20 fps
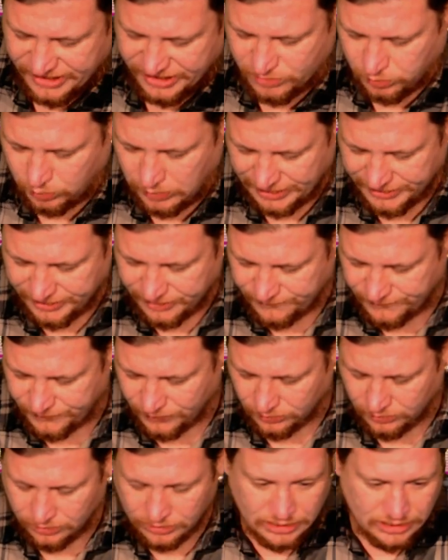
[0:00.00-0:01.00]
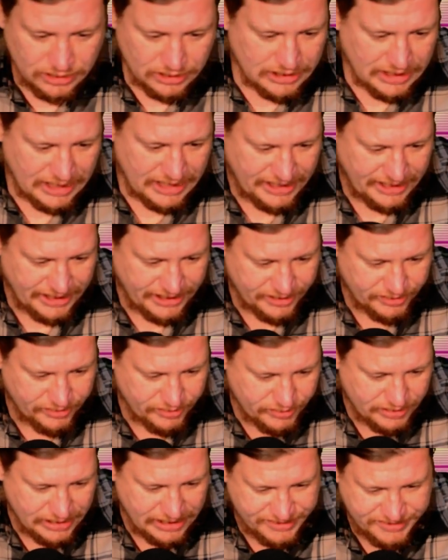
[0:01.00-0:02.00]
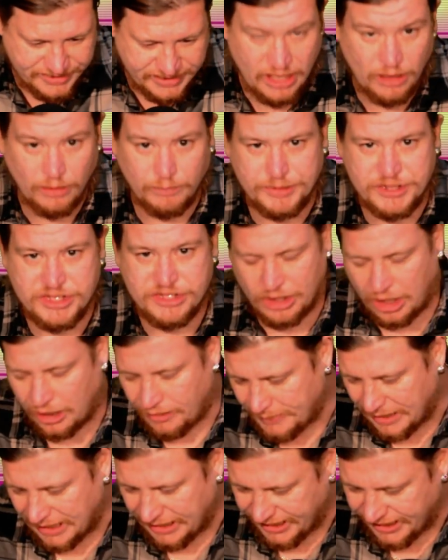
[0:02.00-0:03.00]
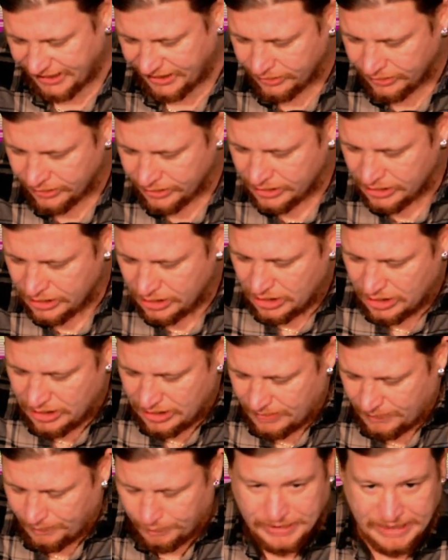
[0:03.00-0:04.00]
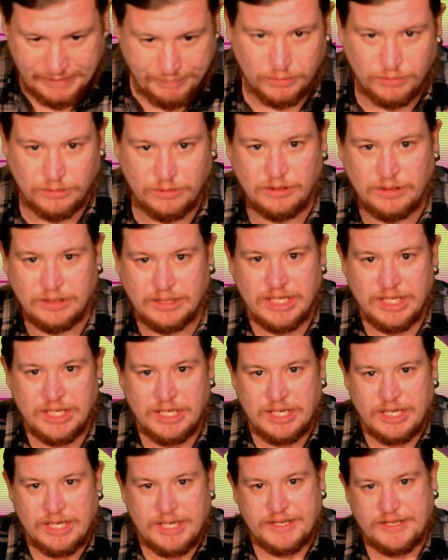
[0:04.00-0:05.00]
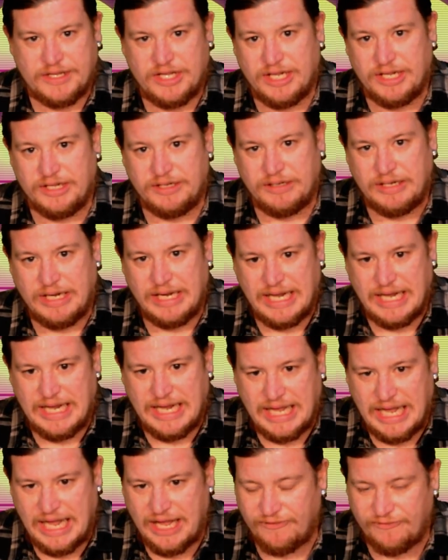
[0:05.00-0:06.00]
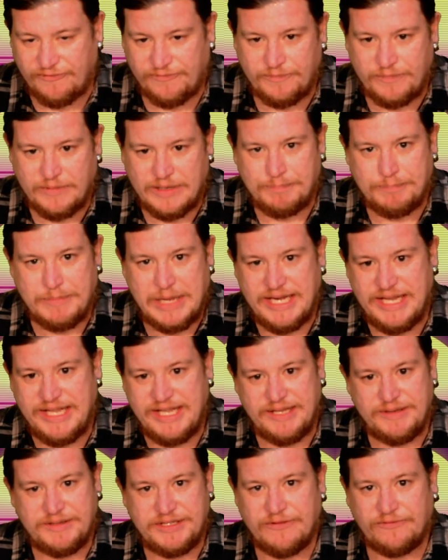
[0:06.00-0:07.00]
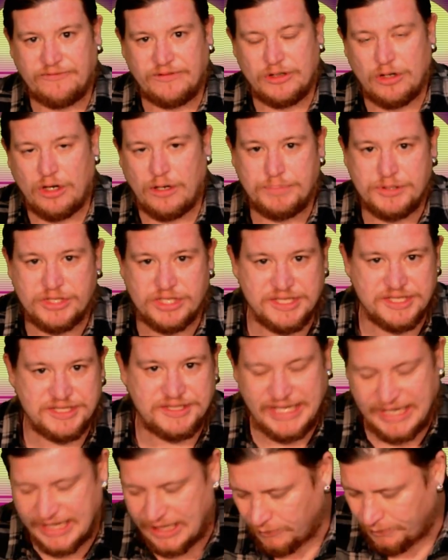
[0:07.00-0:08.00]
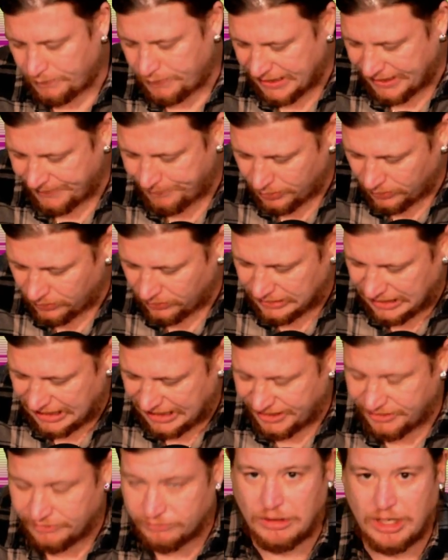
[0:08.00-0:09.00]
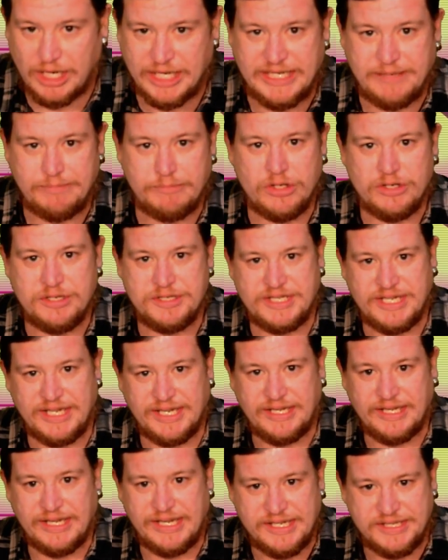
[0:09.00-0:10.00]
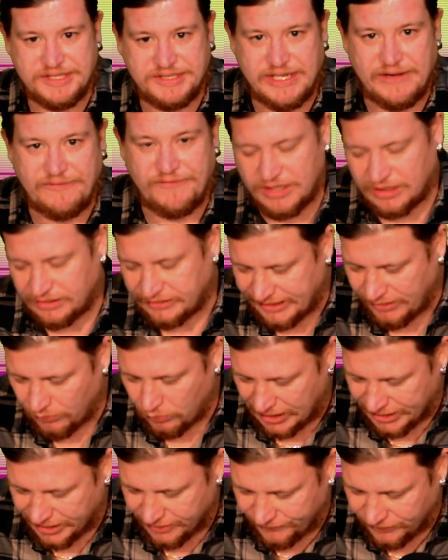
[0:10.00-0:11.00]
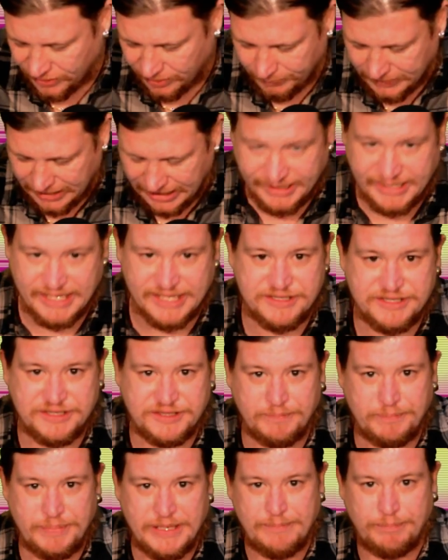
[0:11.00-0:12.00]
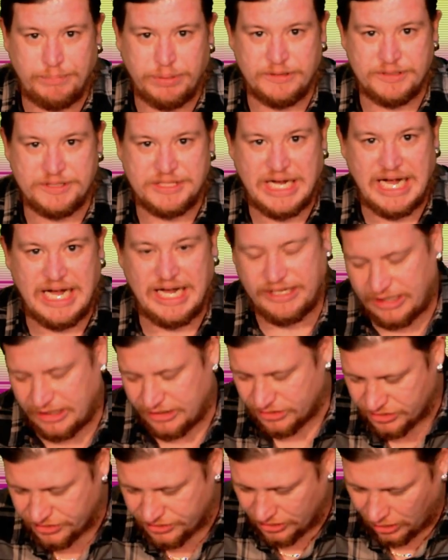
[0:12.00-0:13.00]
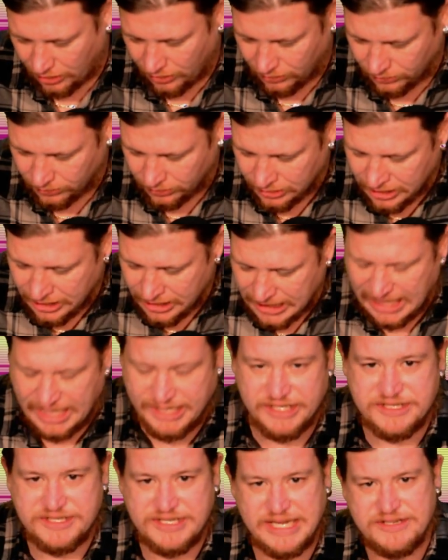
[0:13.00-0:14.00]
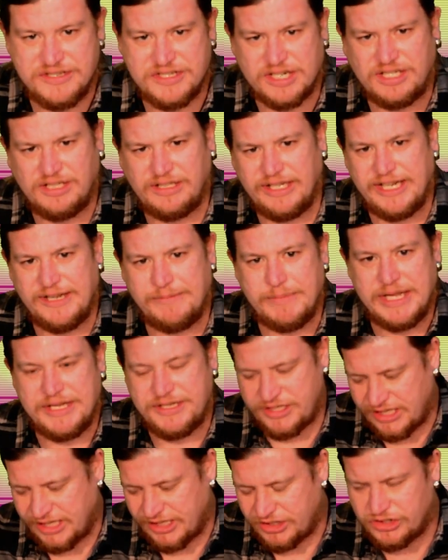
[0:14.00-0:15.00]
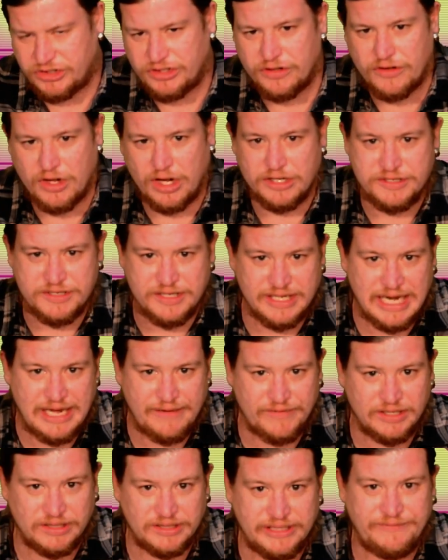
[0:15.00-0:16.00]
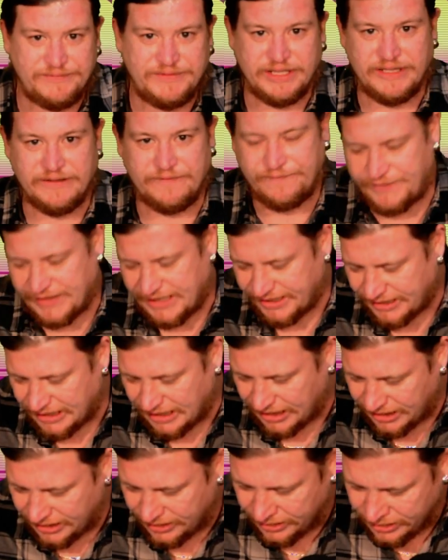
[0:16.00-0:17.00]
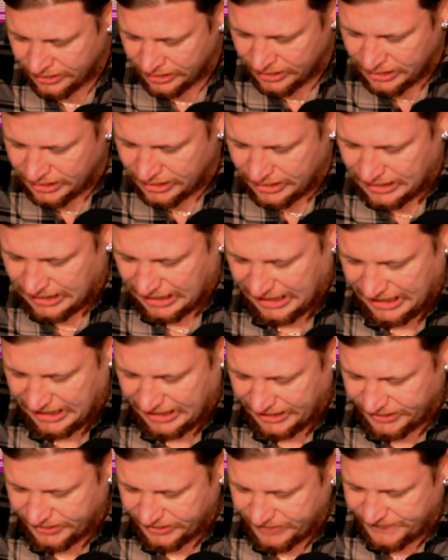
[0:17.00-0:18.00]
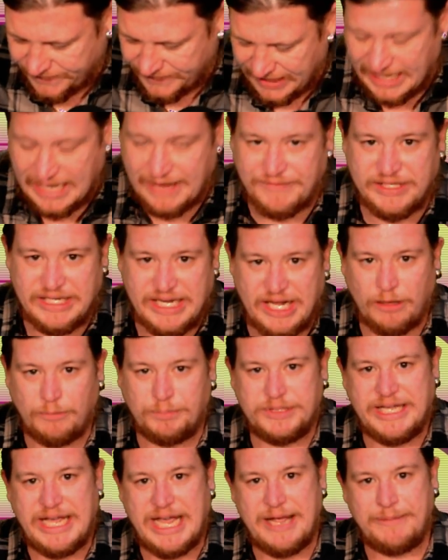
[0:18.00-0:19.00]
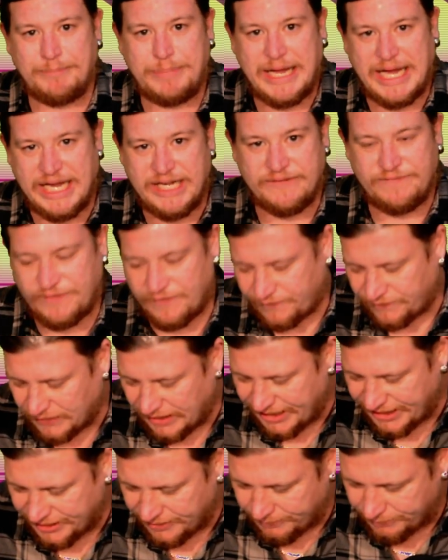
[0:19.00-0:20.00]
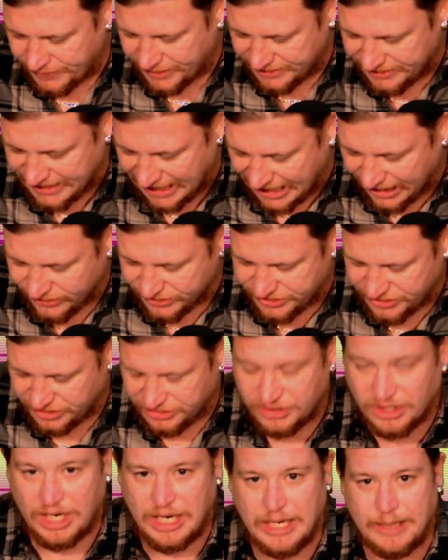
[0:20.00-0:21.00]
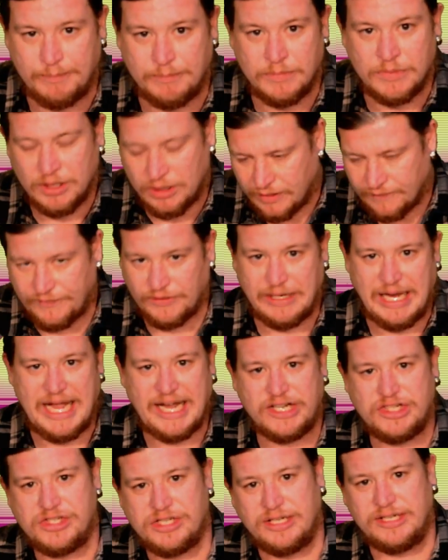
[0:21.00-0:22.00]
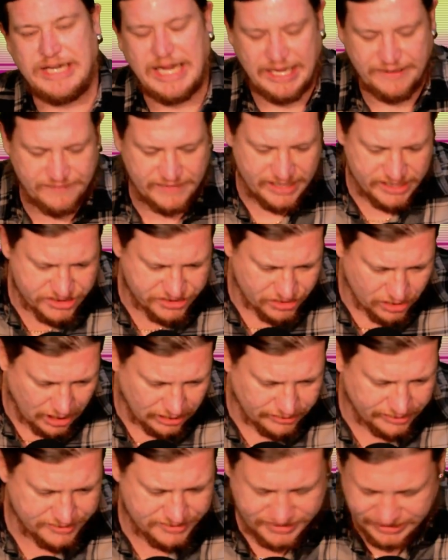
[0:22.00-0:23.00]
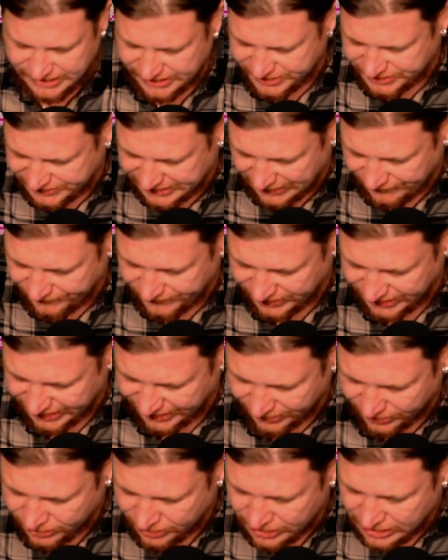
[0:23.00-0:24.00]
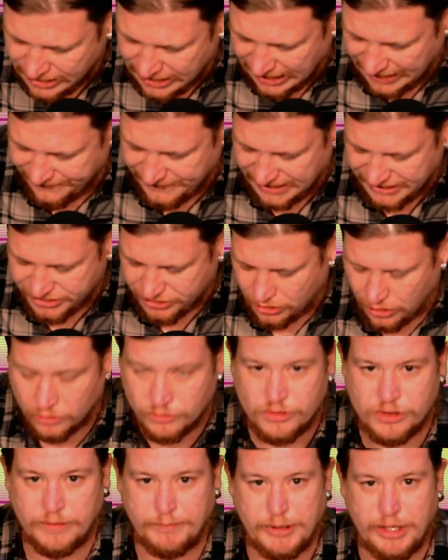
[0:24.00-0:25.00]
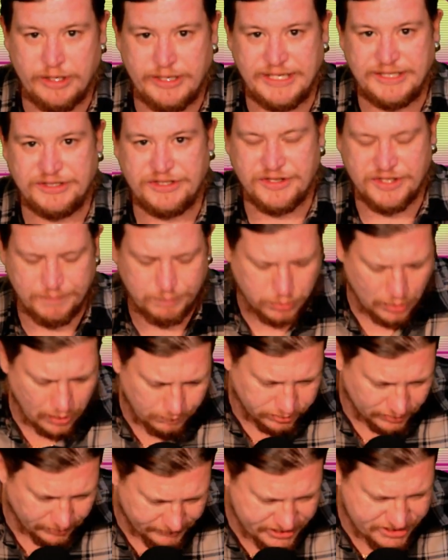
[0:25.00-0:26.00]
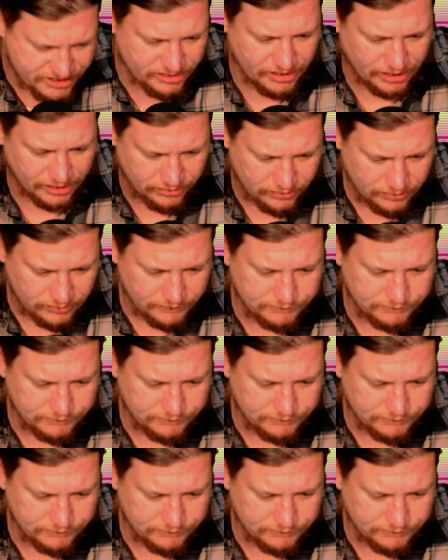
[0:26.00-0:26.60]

is wonderful. And it's helped so many. People can have many different options to help people, and writing music is definitely one of them. It gets to people's heart and soul, and it sends a clear message to those that haven't lifted a finger and they haven't helped campaign for freedom, that now's the time for action, and their silence is deafening, and that's contributing to the problem, isn't it?